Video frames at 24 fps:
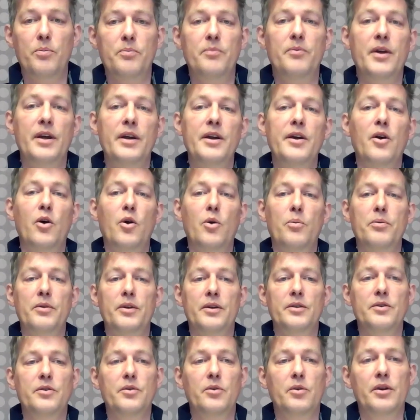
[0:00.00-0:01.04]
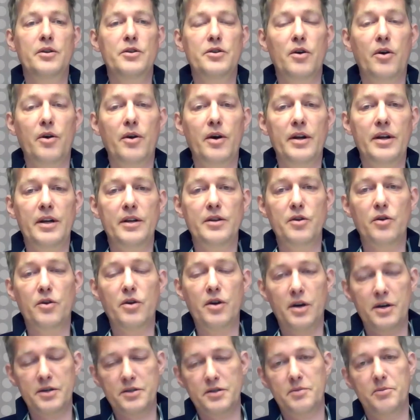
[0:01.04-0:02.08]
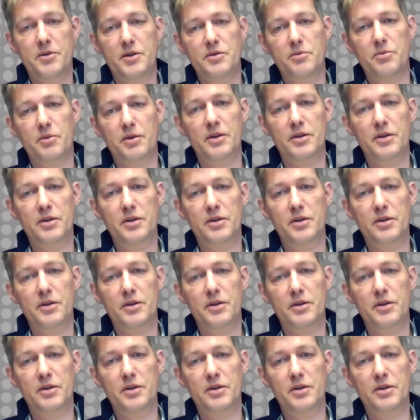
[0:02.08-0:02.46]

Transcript: really hope that you will enjoy it and your customers will